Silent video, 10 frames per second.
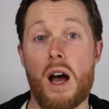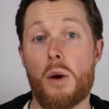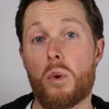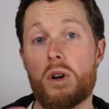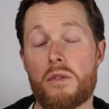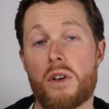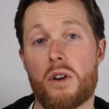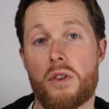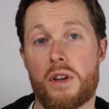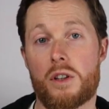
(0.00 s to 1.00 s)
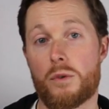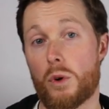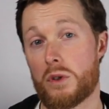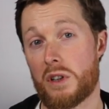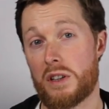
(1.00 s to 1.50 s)
And one of the other things,
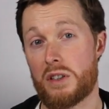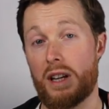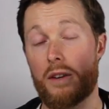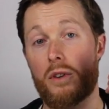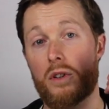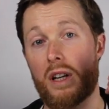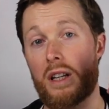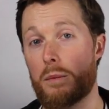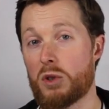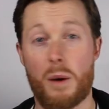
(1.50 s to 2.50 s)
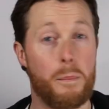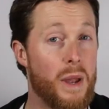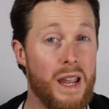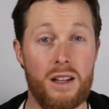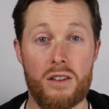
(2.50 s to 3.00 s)
folks, is if there's any sort of
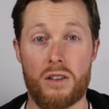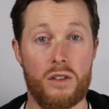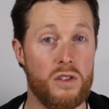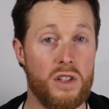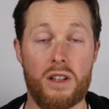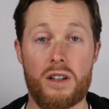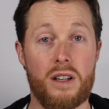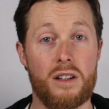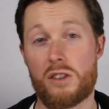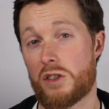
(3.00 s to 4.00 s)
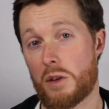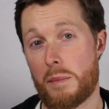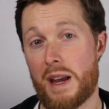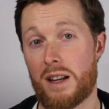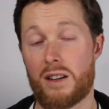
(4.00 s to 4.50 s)
paint and silicone,
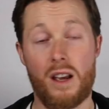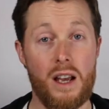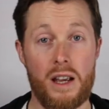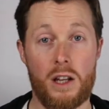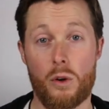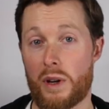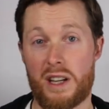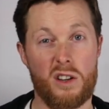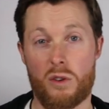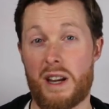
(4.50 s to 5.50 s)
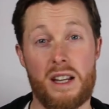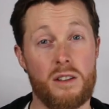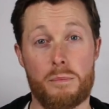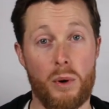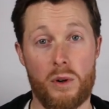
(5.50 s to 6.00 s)
cement,
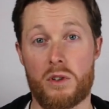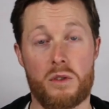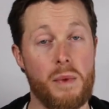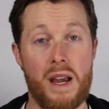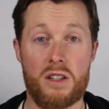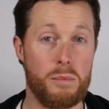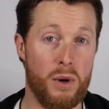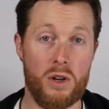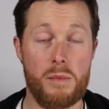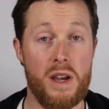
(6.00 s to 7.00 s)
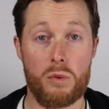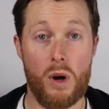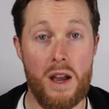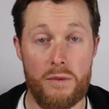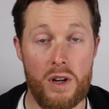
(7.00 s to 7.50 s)
ingrained bird's mess, bug mess,
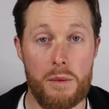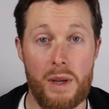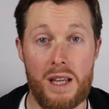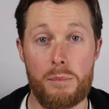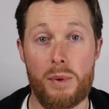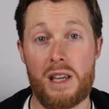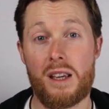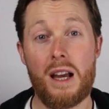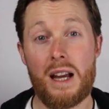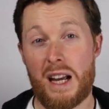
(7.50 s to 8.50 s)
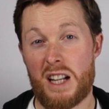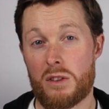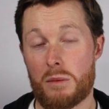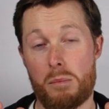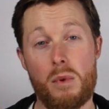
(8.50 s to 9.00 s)
whatever it may be,
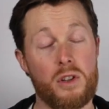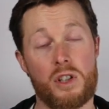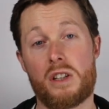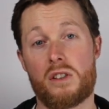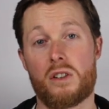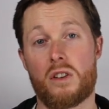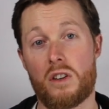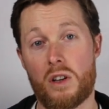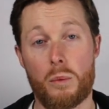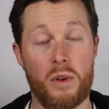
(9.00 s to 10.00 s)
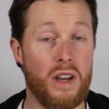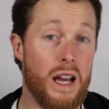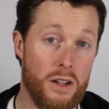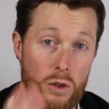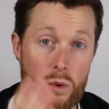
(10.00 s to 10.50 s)
it's much easier to deal with
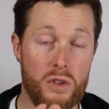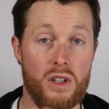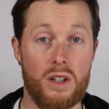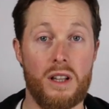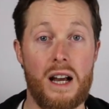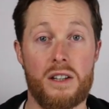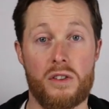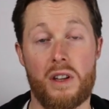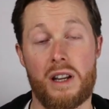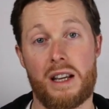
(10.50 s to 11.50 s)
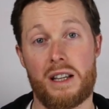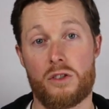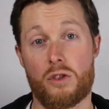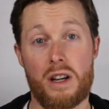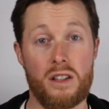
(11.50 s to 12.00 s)
that nose to glass than it
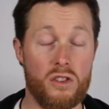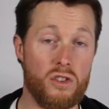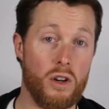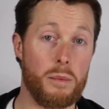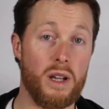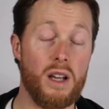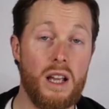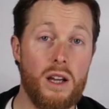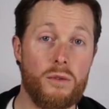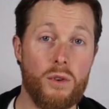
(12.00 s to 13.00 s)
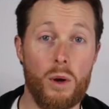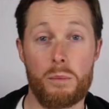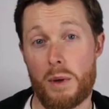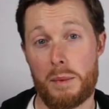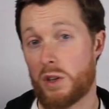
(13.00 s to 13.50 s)
is trying to scrub it
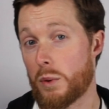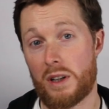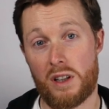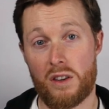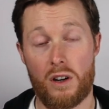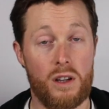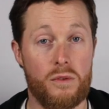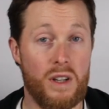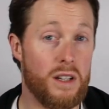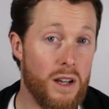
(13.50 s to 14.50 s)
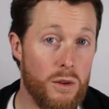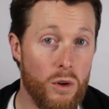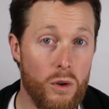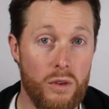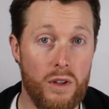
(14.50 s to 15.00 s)
from maybe 20, 30 feet down
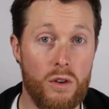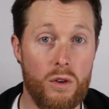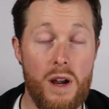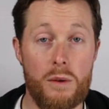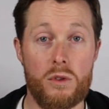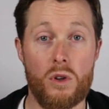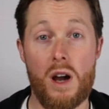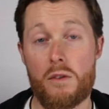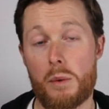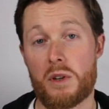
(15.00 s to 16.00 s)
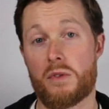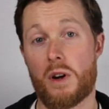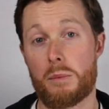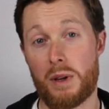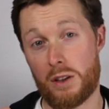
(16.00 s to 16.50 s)
on the ground. So I've always
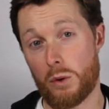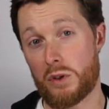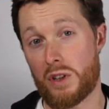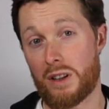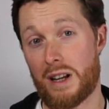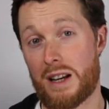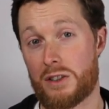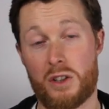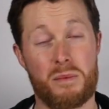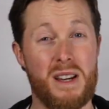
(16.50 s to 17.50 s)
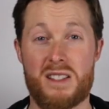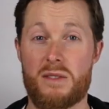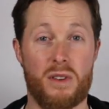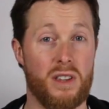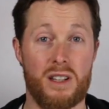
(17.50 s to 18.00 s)
found being nose to glass just makes
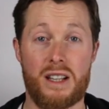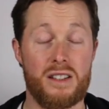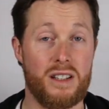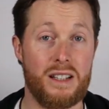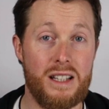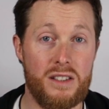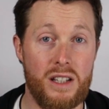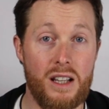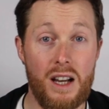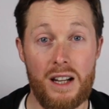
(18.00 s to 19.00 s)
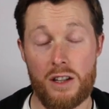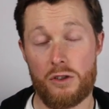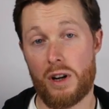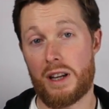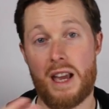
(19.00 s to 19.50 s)
everything nice and easy to
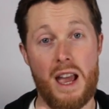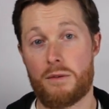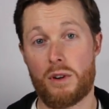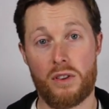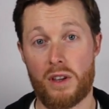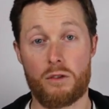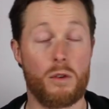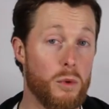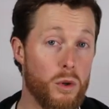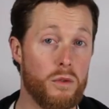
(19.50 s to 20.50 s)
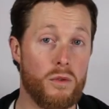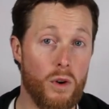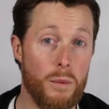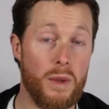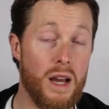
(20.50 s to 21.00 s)
try and get everything removed
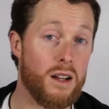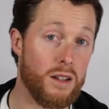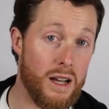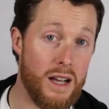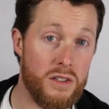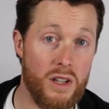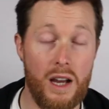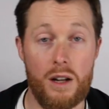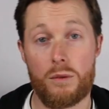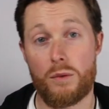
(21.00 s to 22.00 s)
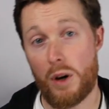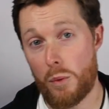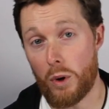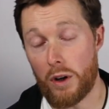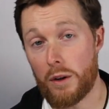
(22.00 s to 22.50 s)
from that glass and
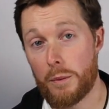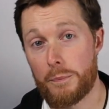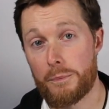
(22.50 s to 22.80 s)
framework.